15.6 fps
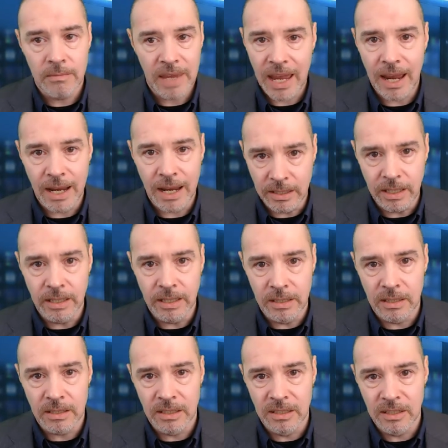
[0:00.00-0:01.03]
Any
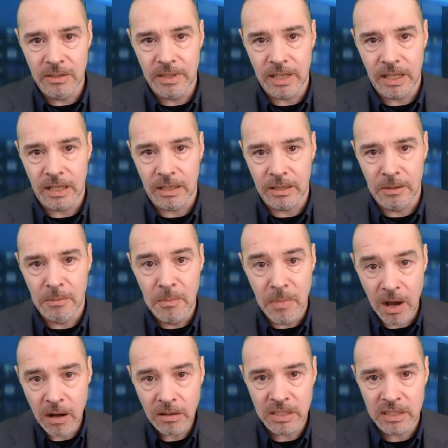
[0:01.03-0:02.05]
idiot can do that. The
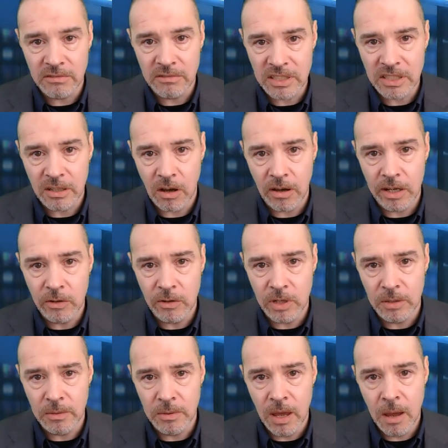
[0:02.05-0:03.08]
marketer is the guy who
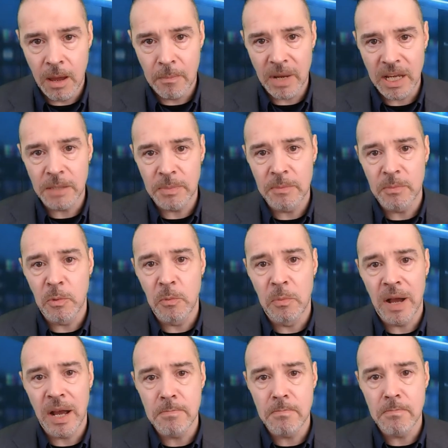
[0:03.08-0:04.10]
can make people
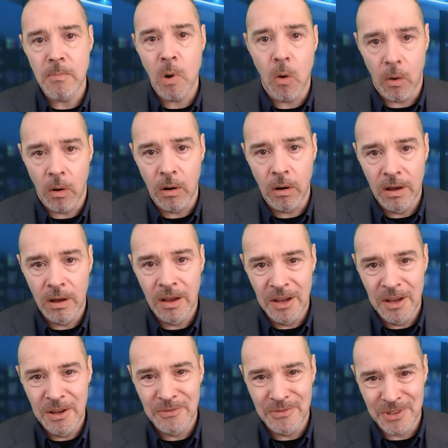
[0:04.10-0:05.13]
pay more
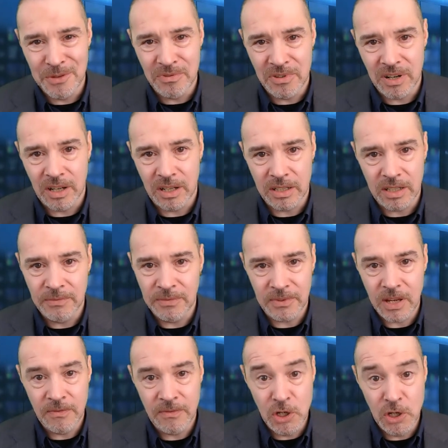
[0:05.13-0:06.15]
for the product.
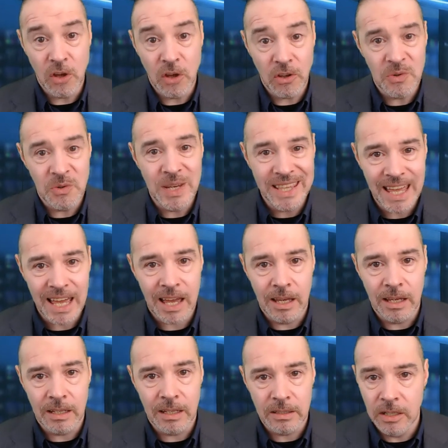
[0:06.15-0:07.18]
If you're not doing
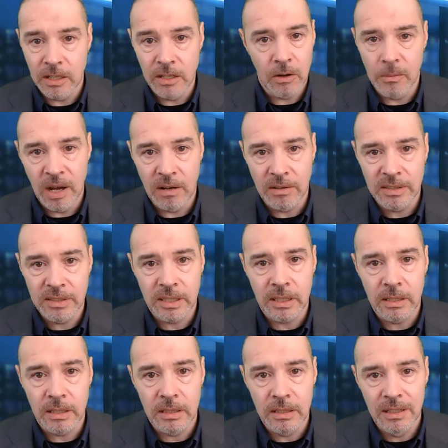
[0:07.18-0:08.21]
that, you're not marketing.
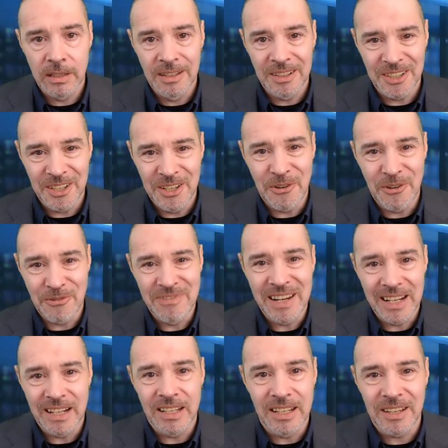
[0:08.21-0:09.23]
You're not
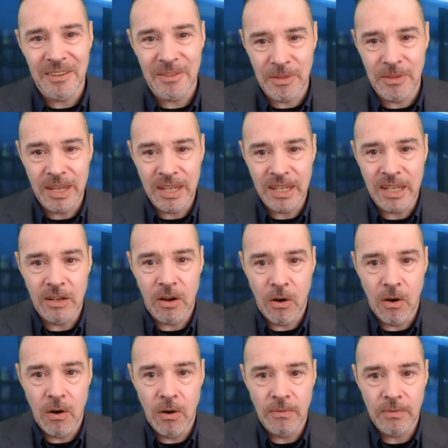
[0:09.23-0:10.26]
really thinking
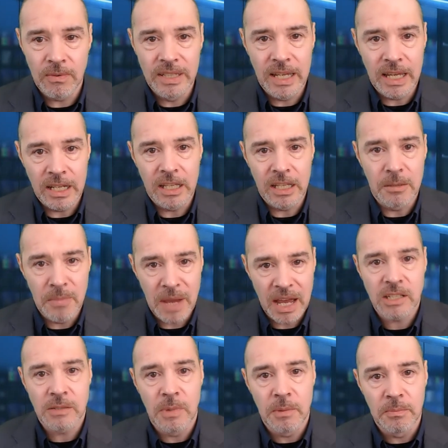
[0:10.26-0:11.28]
of getting the
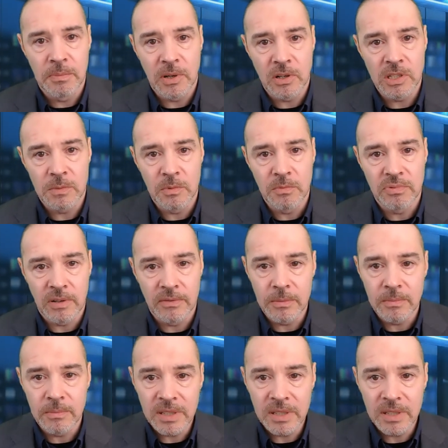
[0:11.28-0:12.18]
maximum possible profit.